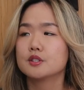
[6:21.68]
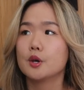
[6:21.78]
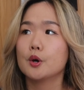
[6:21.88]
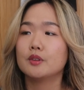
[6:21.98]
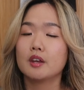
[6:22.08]

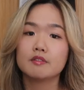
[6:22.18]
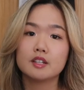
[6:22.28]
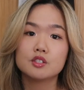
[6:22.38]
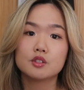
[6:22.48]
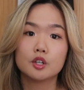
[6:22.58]
So
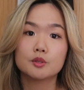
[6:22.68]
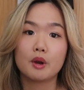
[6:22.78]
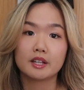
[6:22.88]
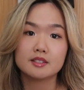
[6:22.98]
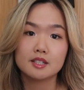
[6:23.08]
definitely start
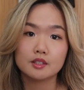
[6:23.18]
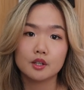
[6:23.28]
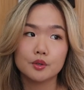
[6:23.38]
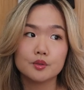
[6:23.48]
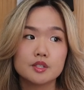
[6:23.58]
practicing
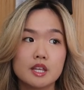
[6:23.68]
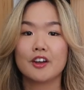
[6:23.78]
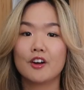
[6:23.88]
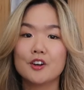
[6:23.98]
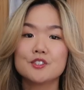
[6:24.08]
those.
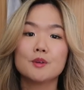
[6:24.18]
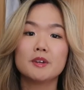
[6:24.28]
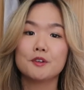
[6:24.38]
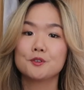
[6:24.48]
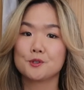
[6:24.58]
There are so
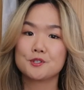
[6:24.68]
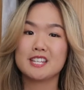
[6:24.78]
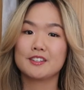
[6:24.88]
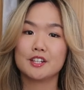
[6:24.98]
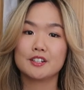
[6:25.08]
many resources
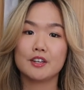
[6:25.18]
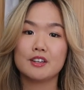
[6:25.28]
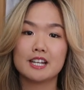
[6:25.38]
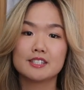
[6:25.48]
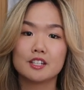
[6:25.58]
out there that
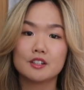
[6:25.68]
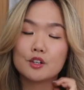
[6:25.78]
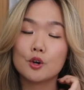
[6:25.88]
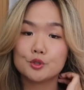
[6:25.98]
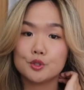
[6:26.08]
you guys can
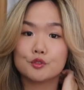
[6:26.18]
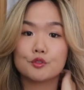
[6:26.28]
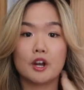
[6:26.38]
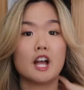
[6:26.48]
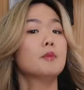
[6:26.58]
go to
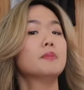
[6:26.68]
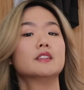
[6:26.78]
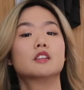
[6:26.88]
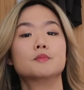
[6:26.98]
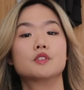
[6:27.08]
for help
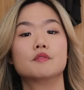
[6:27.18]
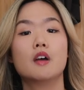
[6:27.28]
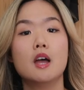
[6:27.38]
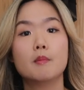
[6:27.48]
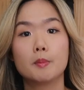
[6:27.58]
in terms of
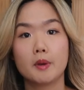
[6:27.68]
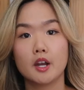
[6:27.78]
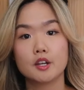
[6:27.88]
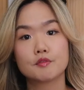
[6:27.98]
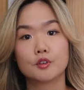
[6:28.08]

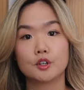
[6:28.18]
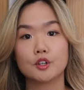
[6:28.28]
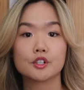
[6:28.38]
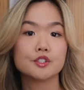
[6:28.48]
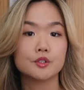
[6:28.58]
preparing for
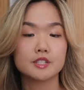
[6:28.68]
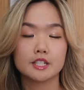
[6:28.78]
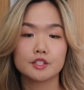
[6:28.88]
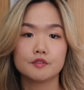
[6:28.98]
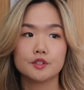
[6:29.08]
your consulting
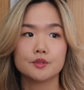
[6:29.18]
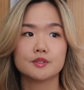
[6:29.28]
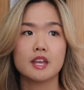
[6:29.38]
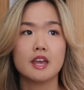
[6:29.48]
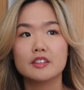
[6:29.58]

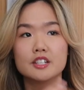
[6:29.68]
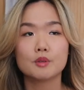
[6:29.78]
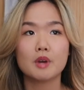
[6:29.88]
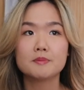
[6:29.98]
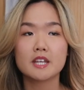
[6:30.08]
interviews. There's
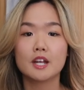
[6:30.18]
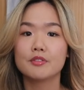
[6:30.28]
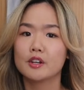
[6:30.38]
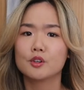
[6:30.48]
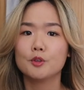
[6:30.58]
a website
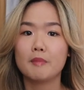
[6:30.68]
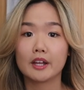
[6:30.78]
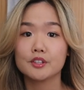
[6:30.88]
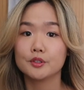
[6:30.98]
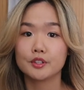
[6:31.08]
out there called My
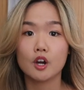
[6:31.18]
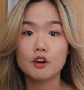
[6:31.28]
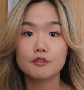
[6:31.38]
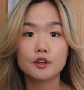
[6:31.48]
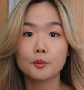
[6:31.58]
Consulting
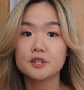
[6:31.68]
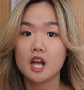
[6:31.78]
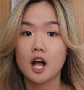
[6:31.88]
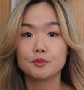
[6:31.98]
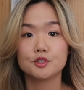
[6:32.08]
Offer, which
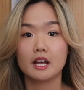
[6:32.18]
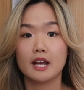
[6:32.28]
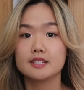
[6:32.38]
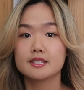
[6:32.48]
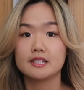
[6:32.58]
helps you
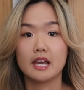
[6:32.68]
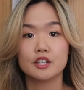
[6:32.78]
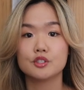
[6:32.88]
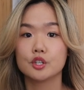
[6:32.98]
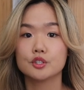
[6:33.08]
guys get
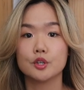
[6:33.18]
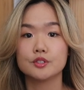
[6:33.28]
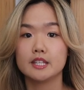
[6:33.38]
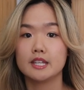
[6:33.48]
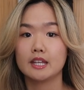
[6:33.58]
into
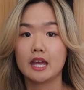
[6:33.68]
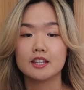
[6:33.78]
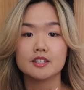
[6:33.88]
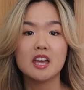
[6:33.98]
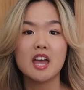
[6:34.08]
consulting
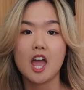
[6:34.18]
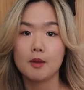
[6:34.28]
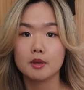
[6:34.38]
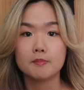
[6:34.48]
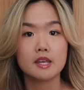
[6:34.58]
and
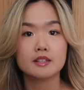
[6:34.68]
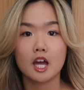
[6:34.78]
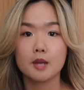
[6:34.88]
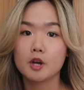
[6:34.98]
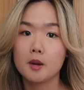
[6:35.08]
MBB
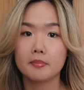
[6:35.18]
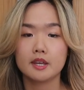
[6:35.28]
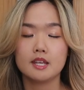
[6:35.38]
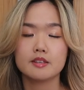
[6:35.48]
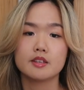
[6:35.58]
type
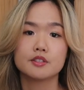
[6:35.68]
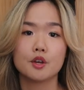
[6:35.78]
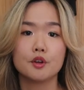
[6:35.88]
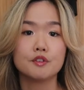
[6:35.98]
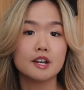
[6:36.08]
companies.
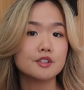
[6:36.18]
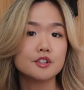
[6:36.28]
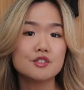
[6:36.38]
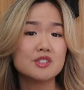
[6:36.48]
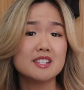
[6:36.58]
So if you guys are
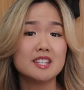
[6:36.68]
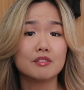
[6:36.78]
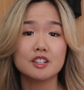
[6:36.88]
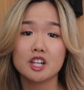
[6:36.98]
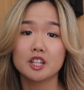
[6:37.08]
interested,
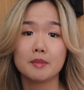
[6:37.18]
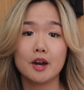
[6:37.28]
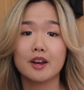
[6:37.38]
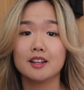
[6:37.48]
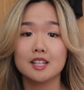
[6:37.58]
definitely check them
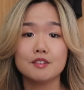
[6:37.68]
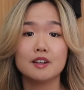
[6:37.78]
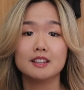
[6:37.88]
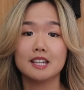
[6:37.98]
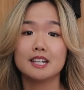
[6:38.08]
out. I'll leave
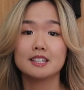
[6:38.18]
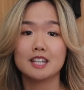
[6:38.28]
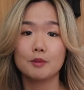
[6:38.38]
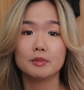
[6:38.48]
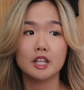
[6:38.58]
a link
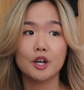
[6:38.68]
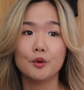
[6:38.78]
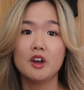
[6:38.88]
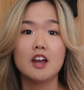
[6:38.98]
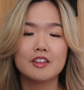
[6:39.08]
down
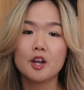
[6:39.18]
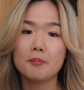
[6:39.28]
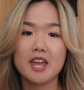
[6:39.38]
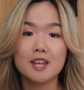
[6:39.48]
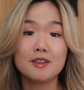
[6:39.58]
below. They're
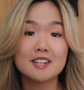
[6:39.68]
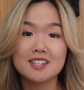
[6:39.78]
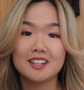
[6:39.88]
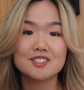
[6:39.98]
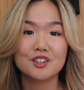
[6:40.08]
not paying me to
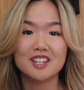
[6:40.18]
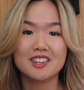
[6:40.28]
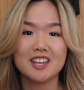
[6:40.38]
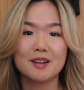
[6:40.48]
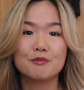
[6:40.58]
say this or
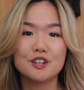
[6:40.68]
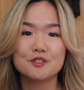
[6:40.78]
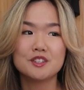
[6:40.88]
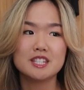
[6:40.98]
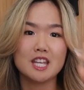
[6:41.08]
anything. I'm friends
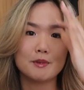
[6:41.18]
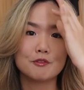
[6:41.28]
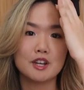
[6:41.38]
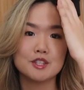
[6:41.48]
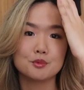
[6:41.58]
of the team
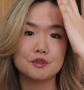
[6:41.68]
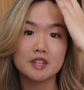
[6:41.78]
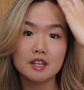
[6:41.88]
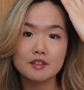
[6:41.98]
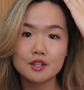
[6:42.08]
and friends with
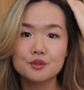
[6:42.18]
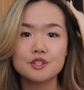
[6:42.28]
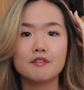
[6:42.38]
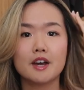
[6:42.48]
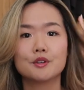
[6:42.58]
David, who's
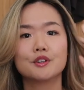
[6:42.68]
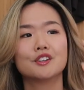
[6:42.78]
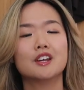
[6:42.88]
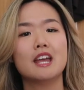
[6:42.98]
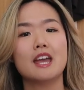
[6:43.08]
a
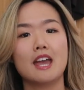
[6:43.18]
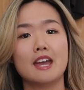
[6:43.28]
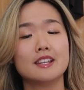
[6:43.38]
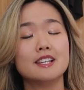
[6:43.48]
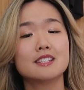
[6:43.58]
founder,
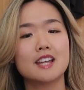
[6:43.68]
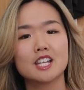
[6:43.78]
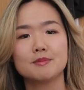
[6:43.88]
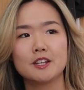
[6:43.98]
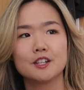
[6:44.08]
and he's an
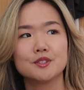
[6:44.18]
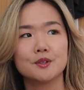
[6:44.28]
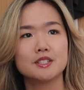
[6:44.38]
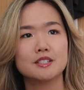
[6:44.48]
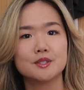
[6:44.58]
ex-bank
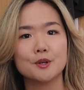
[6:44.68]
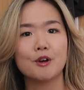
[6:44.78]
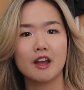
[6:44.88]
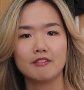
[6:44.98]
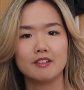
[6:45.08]
consultant, so
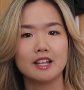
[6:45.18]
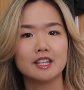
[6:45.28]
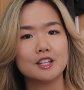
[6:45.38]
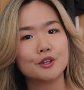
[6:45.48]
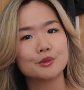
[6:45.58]
I feel like
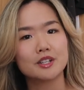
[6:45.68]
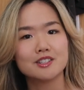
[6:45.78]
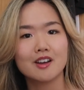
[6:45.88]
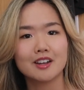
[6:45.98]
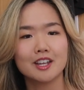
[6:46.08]
he knows what
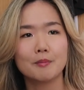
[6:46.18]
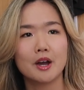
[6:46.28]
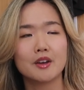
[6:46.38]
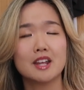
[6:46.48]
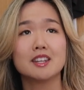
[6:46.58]
he's talking
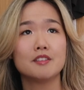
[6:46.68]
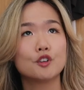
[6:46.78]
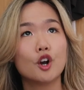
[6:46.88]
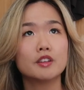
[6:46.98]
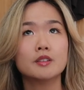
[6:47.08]
about, and they've
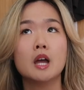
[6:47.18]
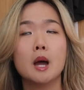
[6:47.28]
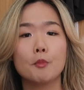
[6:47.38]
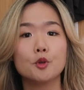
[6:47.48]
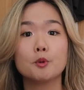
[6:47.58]
gotten
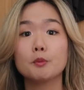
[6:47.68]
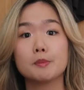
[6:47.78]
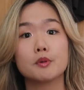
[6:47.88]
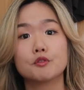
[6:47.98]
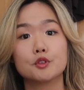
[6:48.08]
multiple
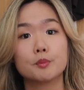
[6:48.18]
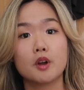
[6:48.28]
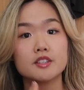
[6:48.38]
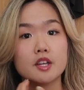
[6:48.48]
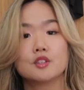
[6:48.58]
people through the
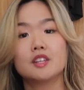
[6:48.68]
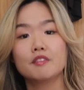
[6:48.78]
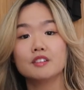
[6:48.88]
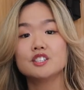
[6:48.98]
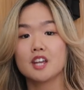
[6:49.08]
process. So
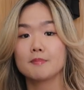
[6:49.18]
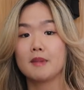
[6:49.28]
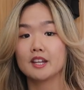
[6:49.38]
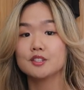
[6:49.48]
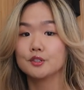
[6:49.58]
definitely check
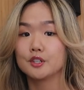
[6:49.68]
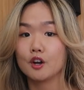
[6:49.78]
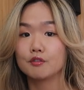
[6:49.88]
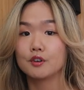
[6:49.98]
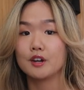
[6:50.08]
My Consulting
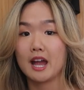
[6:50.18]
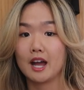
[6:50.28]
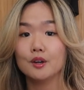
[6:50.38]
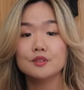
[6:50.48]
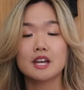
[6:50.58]
Offer
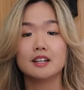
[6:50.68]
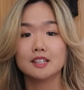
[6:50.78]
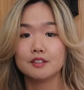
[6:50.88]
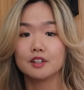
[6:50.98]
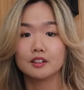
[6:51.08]
out. I'll
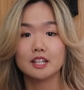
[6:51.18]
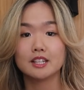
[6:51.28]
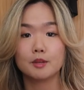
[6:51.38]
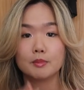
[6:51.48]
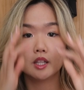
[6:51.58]
leave their
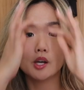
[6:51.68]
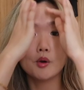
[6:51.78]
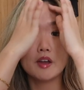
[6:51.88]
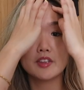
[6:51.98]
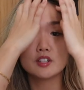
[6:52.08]
link down below.
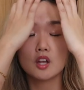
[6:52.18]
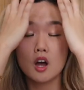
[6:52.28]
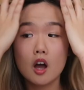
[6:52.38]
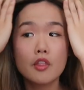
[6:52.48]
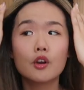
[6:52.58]
And there's
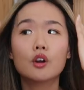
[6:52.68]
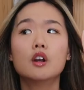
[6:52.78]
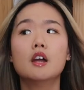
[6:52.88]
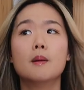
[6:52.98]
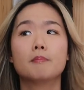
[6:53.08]

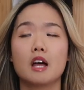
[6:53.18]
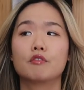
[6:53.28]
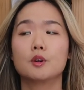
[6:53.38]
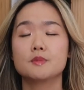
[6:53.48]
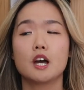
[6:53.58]
other
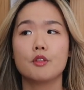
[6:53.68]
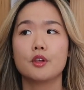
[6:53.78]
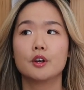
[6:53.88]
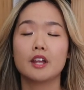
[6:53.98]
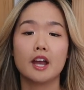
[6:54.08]
platforms out
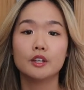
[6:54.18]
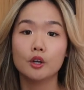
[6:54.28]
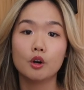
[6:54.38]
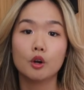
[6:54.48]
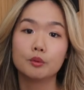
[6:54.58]
there that I
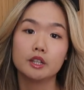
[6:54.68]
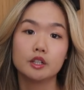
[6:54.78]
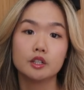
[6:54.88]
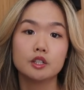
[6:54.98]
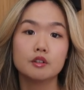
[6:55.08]
know are really
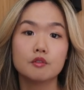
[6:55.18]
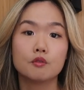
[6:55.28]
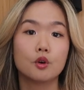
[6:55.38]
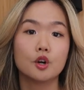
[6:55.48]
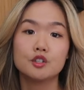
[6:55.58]
good
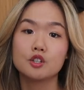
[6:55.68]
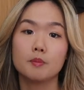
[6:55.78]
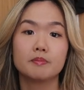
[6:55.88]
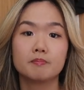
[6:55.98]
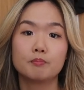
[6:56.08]
for
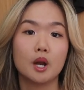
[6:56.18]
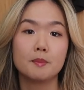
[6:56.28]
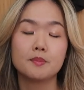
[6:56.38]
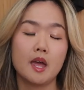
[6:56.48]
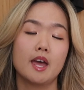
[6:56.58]
job
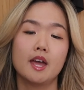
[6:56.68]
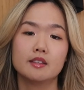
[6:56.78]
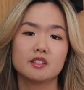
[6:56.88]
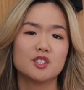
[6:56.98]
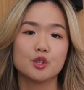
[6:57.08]
prep
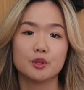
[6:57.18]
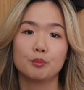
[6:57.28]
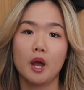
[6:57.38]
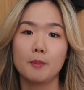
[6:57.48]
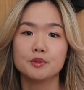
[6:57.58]
and consulting
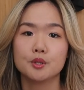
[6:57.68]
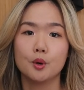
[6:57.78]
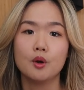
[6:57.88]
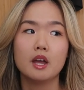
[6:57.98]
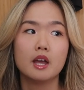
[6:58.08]
prep. So